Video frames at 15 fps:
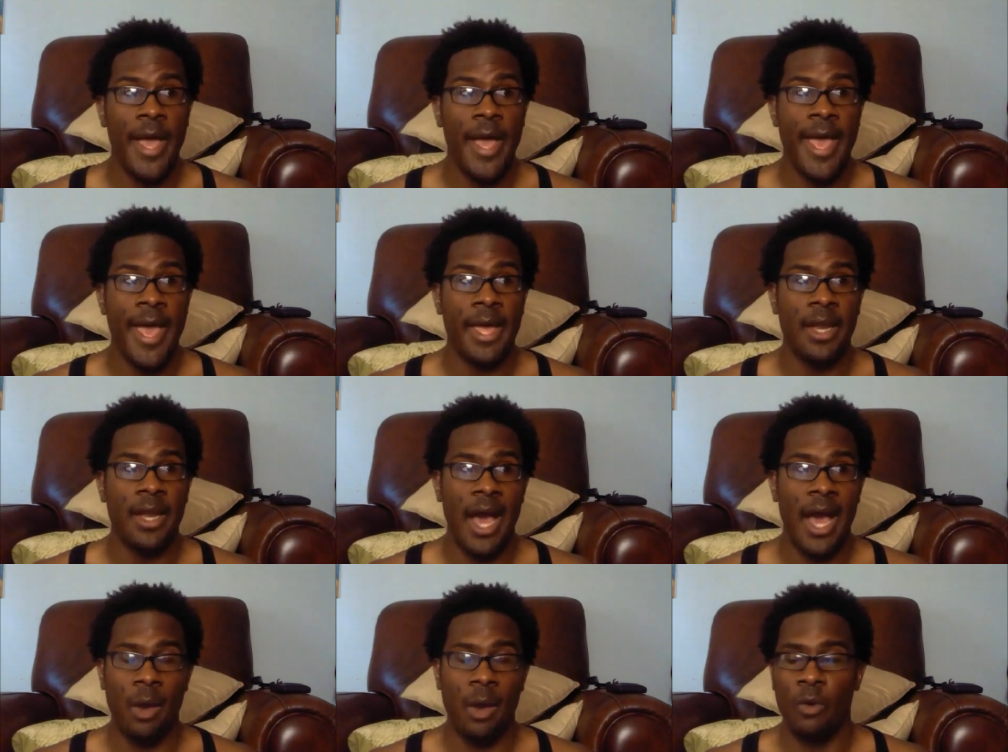and
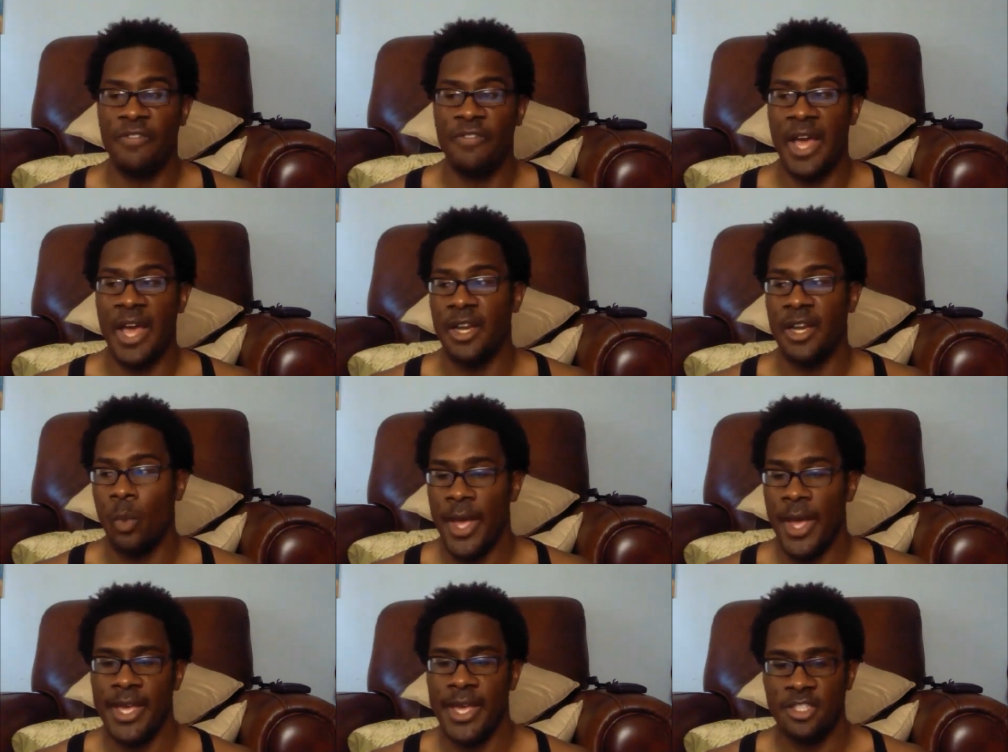I will find a
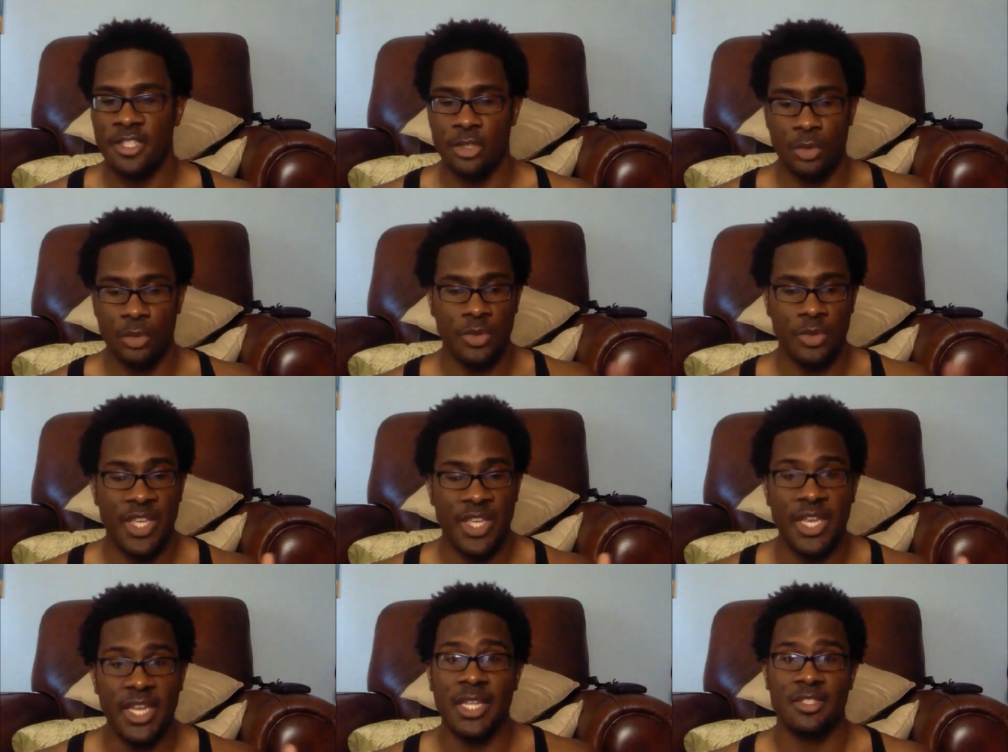way to
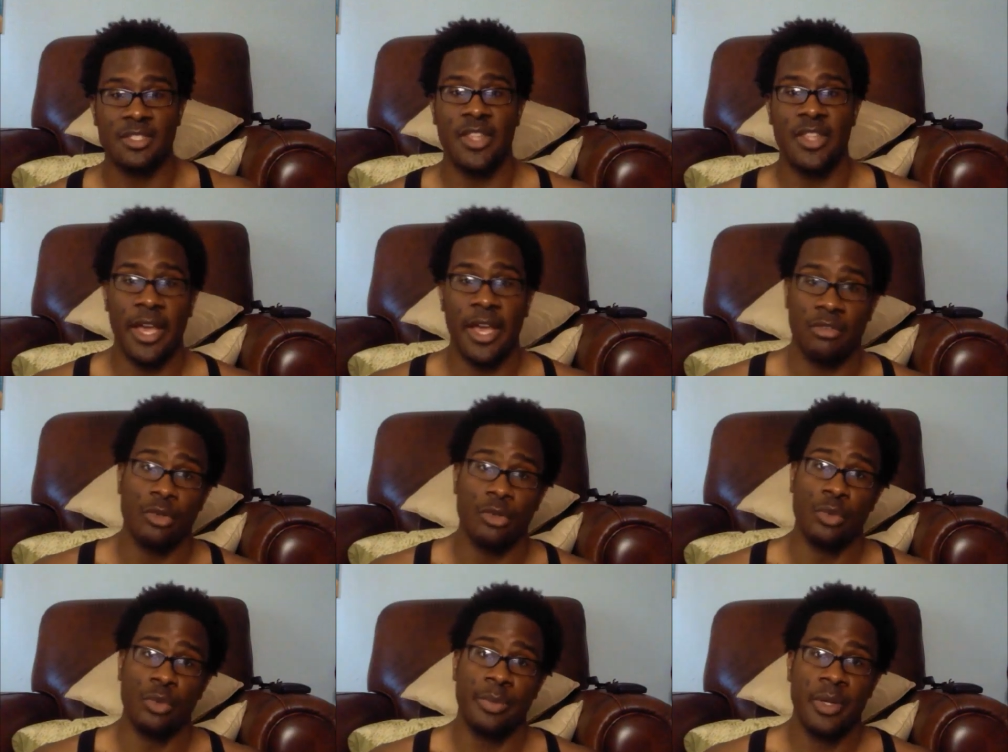get into that
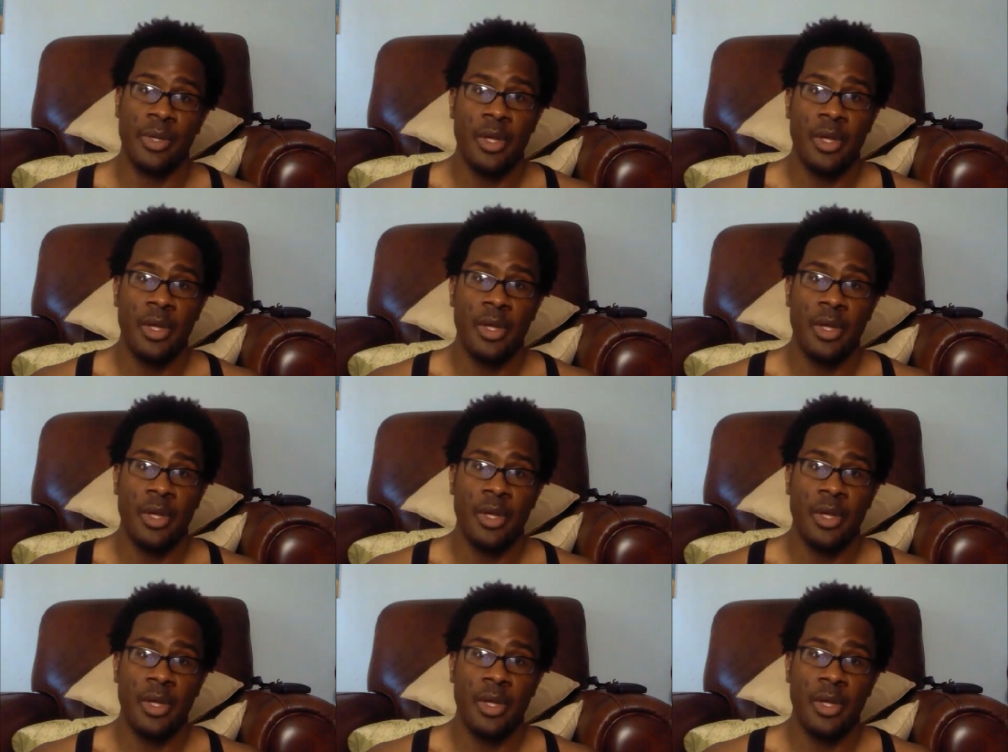group.